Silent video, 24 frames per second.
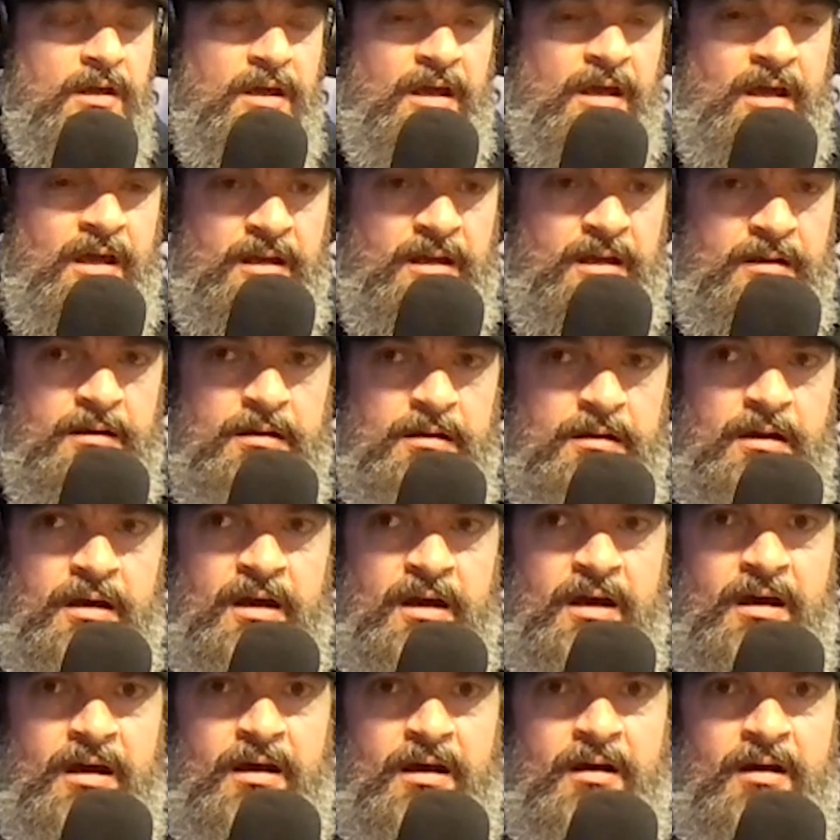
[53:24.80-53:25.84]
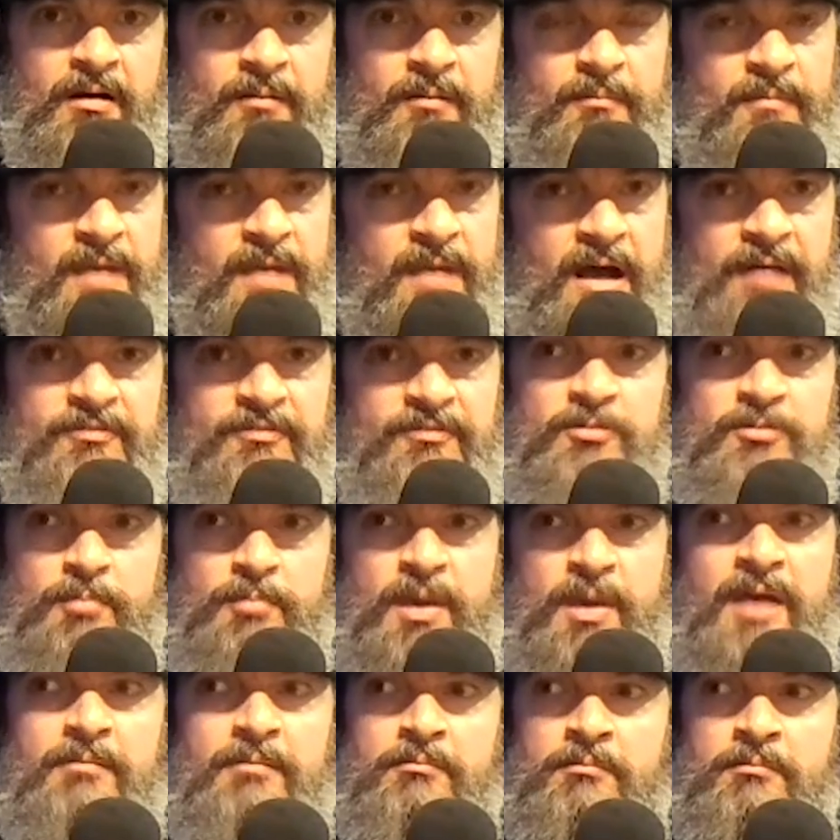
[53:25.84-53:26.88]
And uh, I've
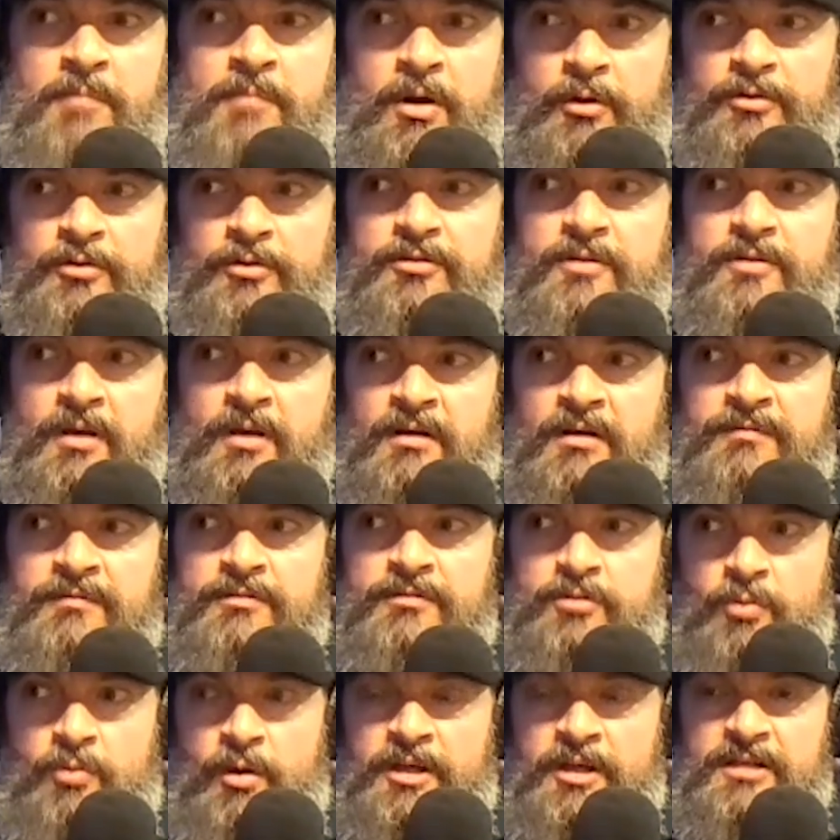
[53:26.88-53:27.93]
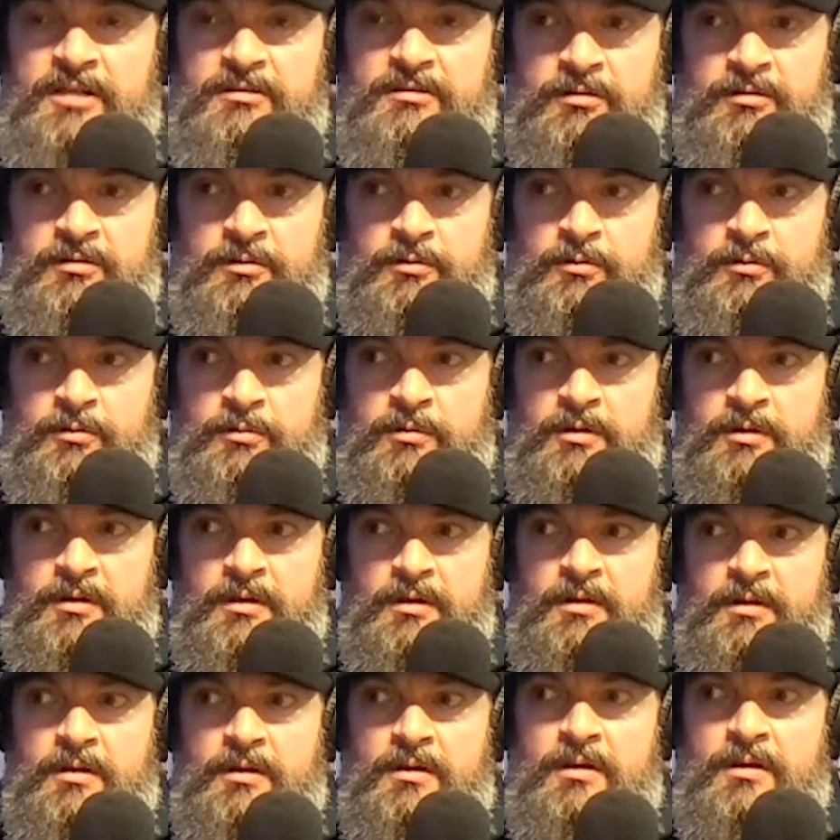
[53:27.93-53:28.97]
spent most of 22
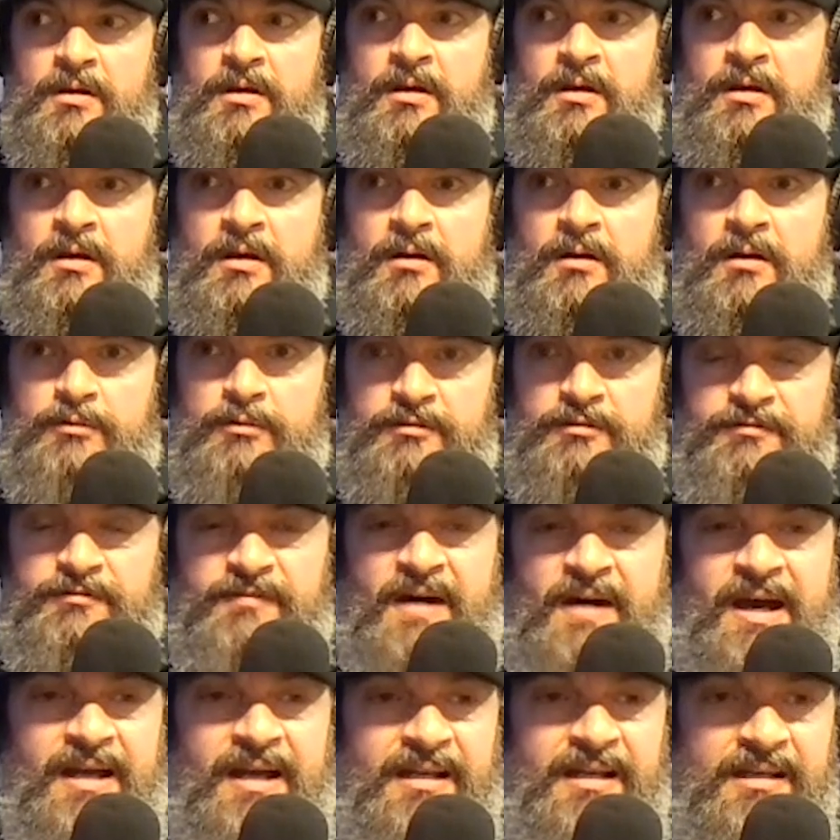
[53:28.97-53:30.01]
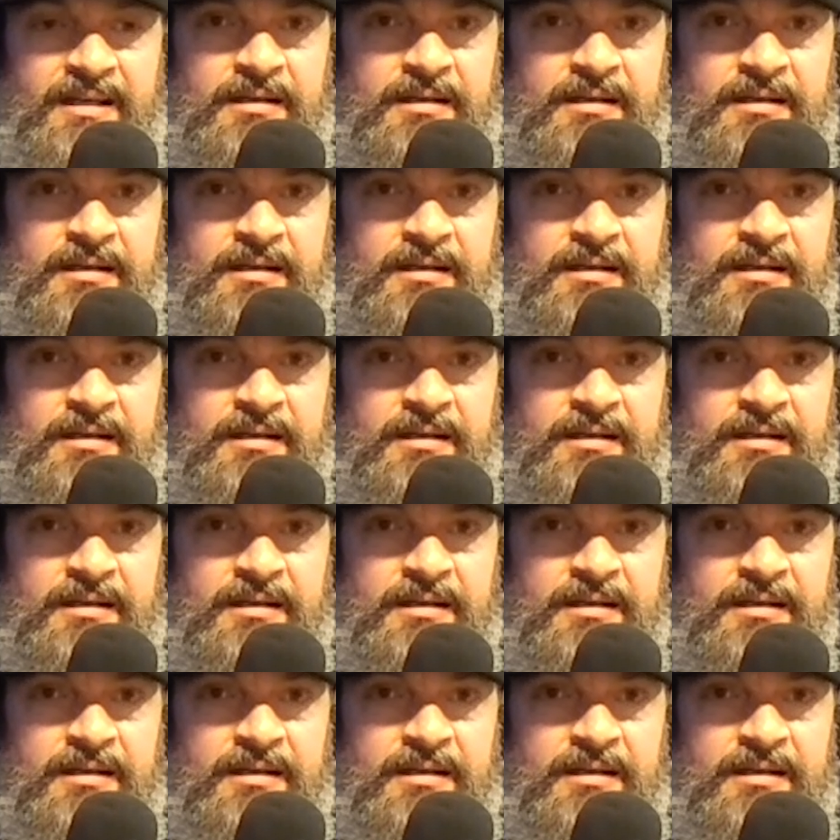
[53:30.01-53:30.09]
uh, refining